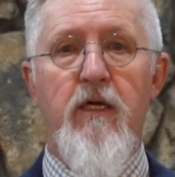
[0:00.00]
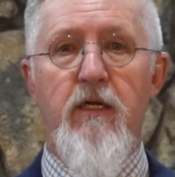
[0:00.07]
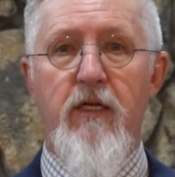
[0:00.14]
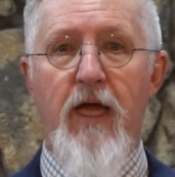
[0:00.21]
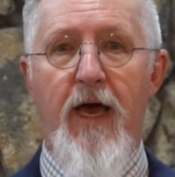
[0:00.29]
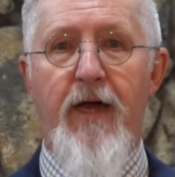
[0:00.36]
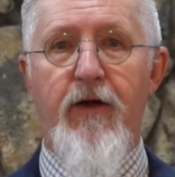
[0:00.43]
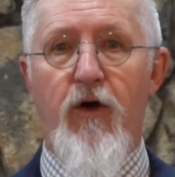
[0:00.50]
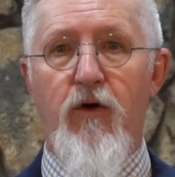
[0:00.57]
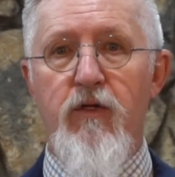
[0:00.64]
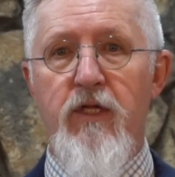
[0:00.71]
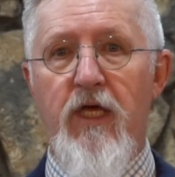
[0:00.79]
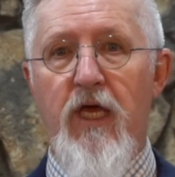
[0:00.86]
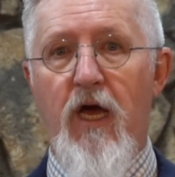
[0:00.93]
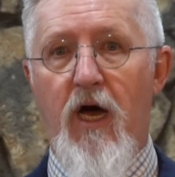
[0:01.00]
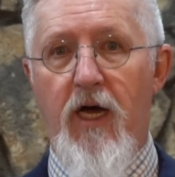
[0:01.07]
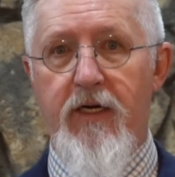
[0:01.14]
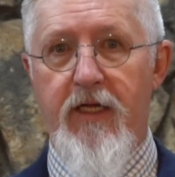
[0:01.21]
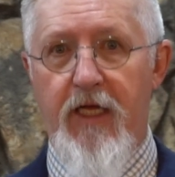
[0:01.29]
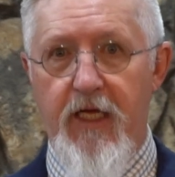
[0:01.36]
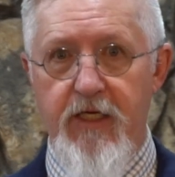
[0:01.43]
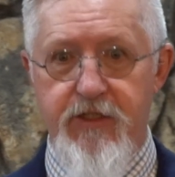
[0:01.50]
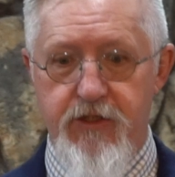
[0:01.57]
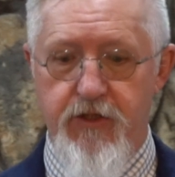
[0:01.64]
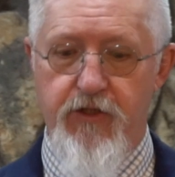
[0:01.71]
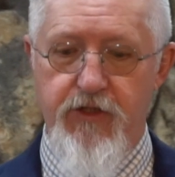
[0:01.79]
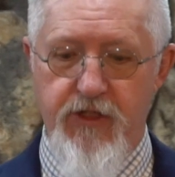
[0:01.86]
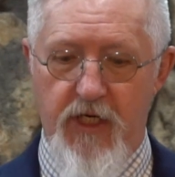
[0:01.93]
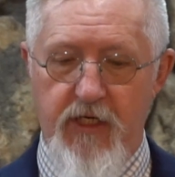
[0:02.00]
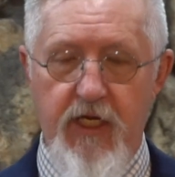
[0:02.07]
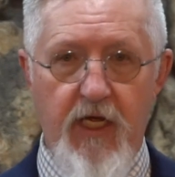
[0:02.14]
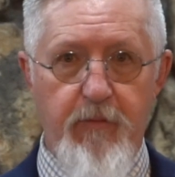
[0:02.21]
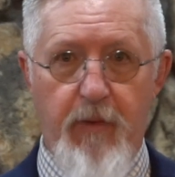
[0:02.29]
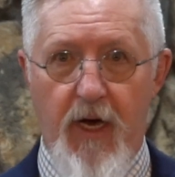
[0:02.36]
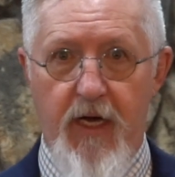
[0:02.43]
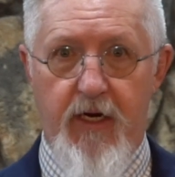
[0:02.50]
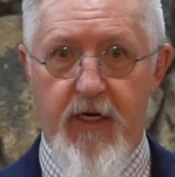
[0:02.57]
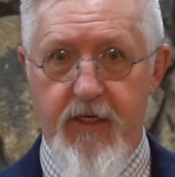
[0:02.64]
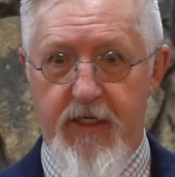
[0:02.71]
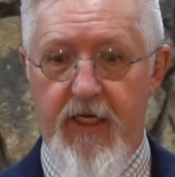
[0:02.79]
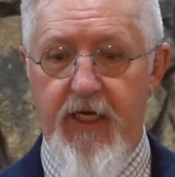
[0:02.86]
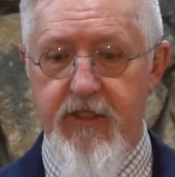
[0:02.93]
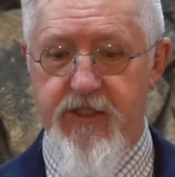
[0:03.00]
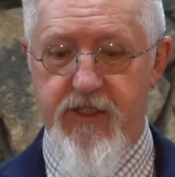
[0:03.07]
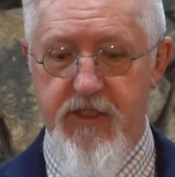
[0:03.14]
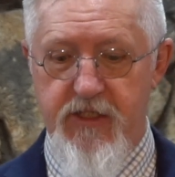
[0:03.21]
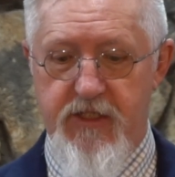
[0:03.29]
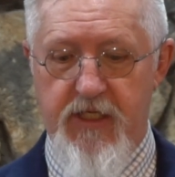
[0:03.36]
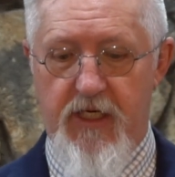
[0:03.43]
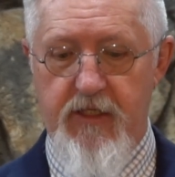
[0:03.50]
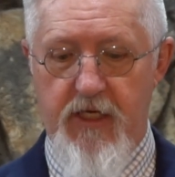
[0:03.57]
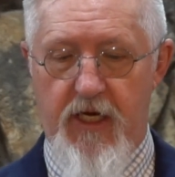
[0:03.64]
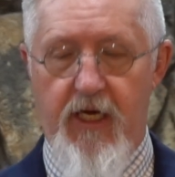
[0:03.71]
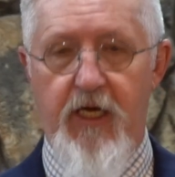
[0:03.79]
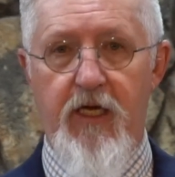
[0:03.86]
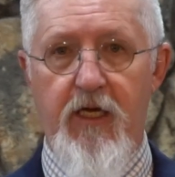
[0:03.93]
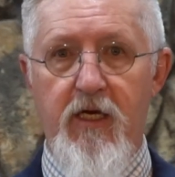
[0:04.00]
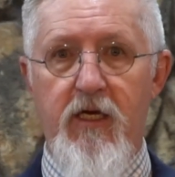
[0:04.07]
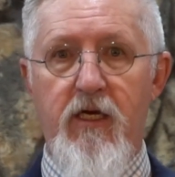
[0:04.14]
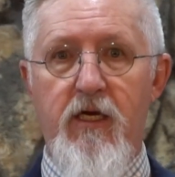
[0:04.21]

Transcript: not only on Easter Sunday, but on each Sunday,